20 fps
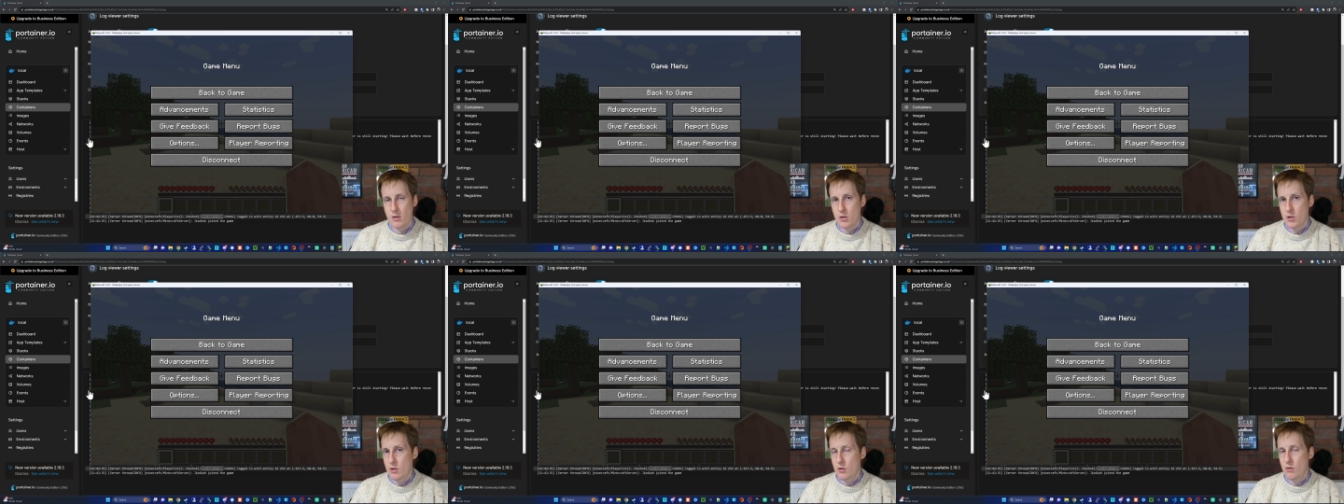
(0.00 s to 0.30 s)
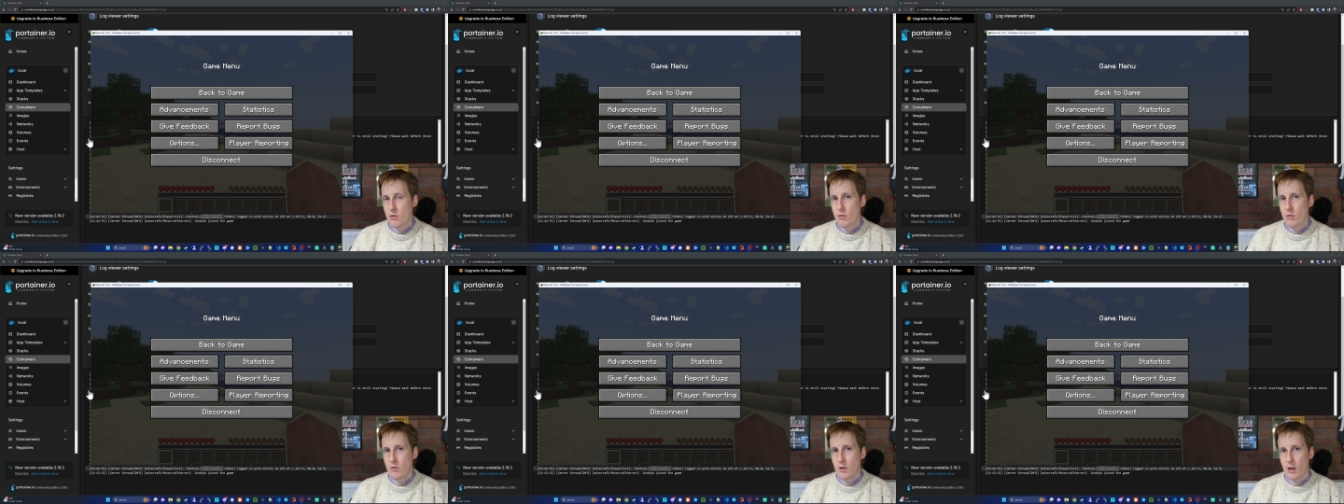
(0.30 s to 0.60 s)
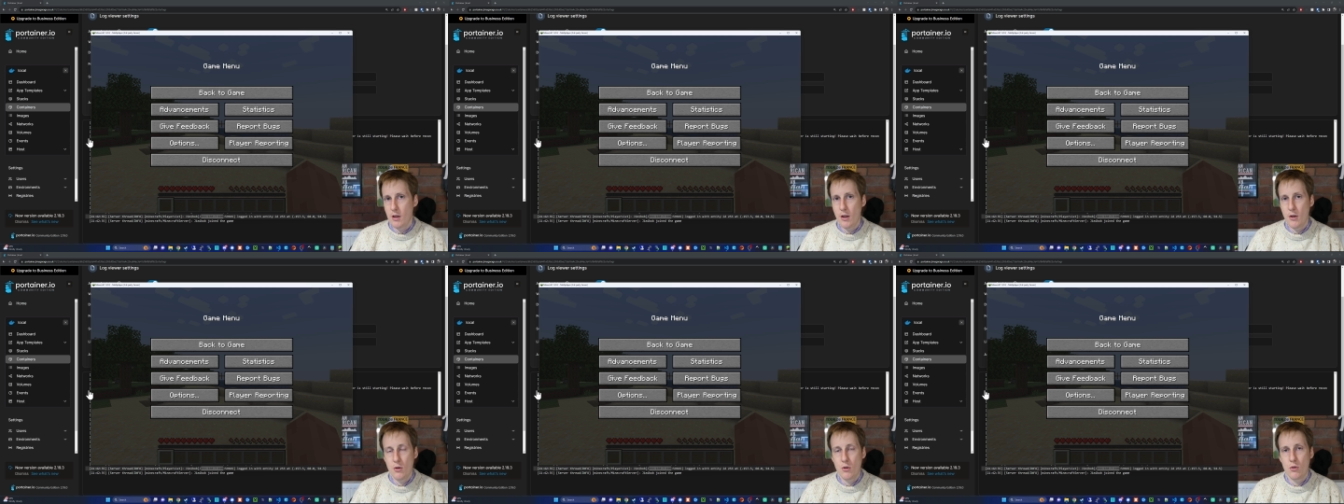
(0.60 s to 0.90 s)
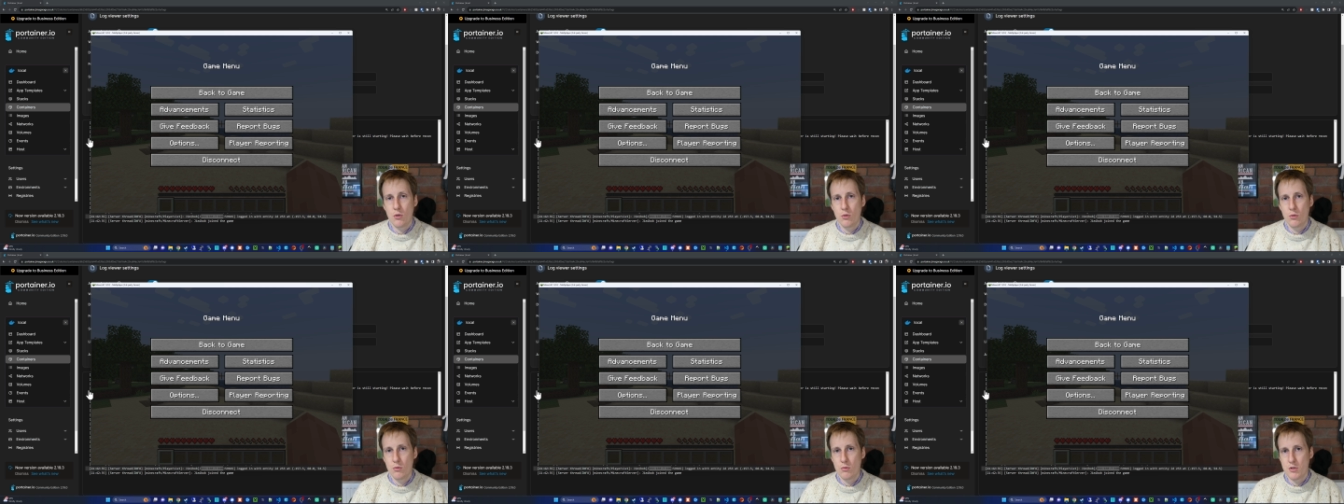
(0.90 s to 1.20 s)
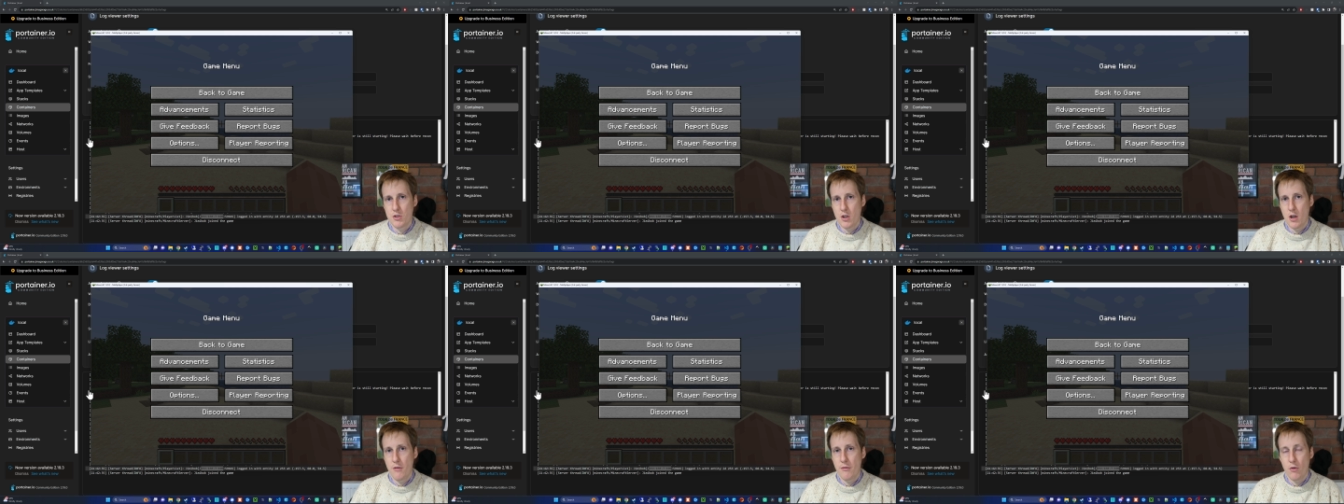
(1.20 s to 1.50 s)
to the local
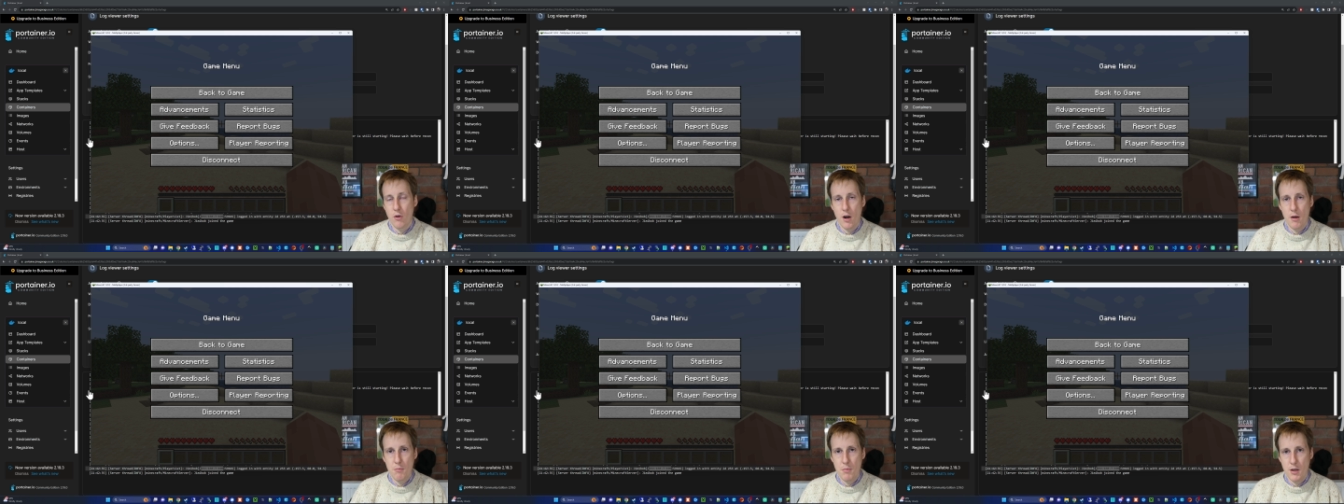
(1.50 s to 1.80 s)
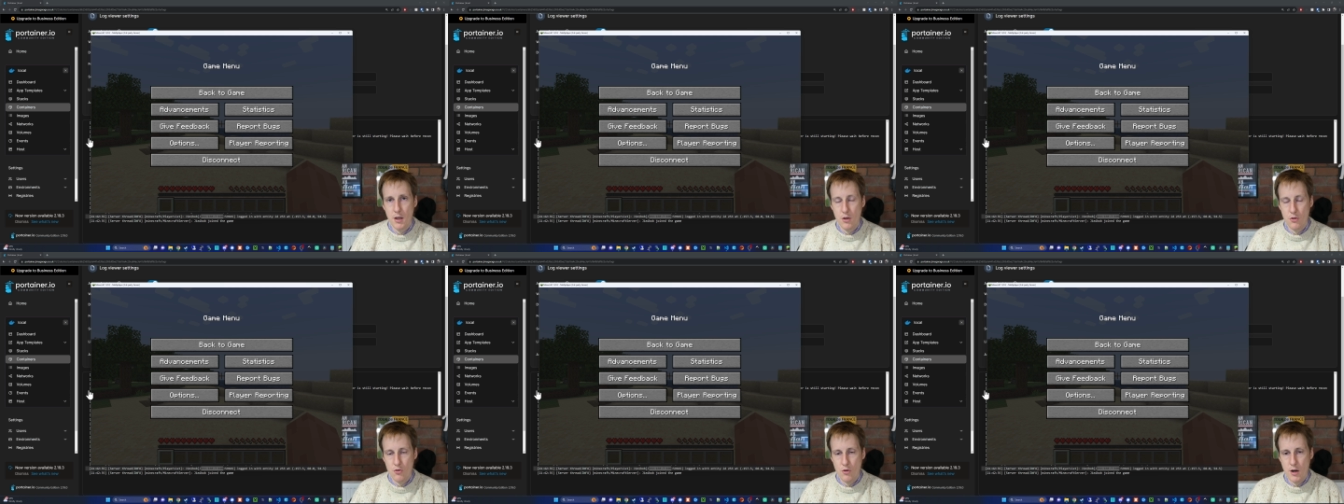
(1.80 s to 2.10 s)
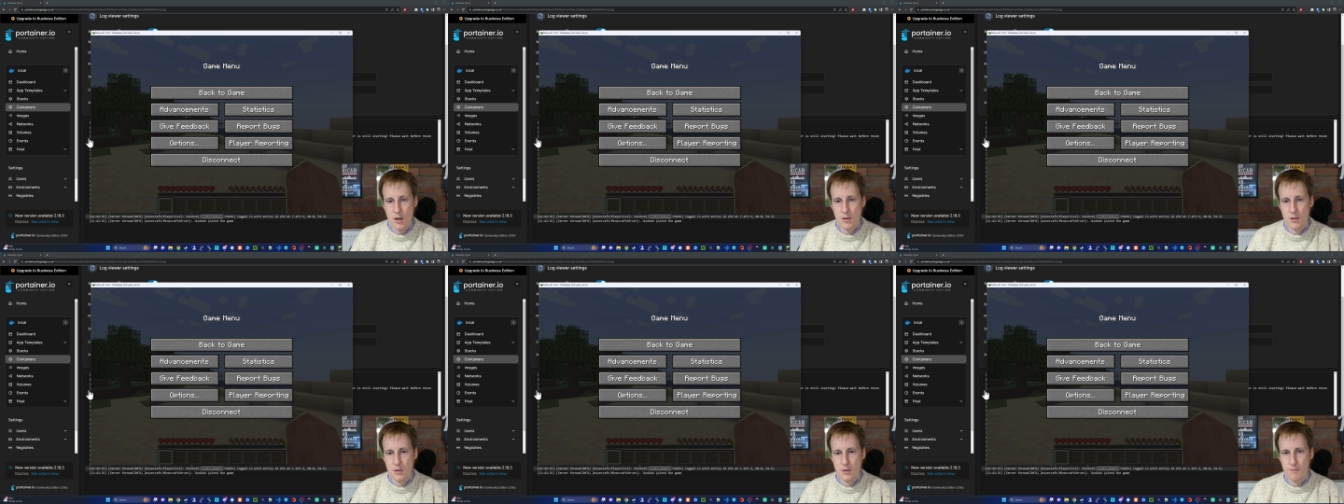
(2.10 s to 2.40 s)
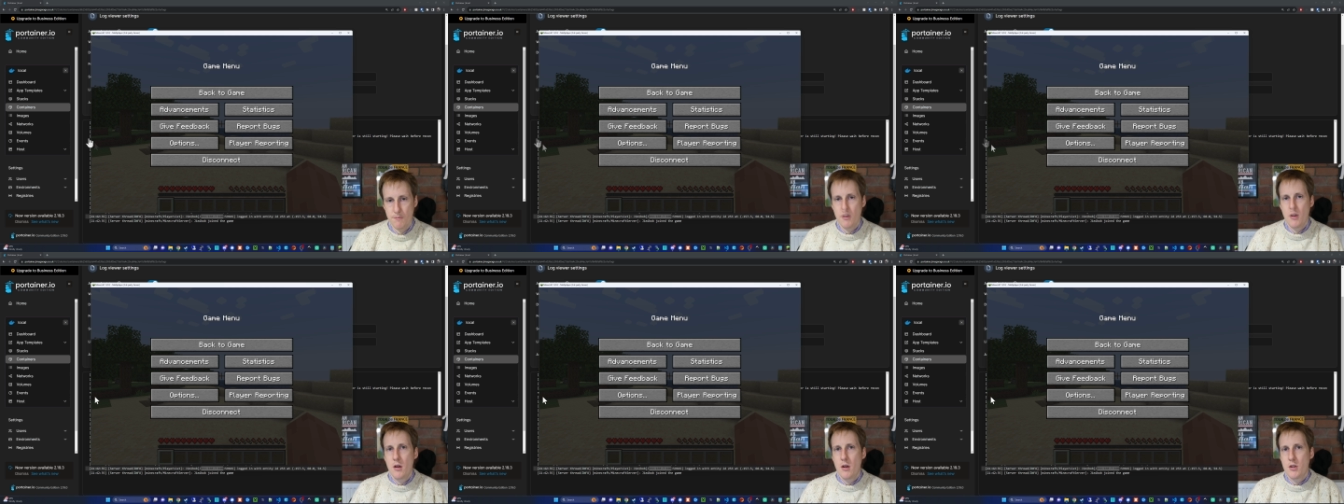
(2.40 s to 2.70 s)
server IP address.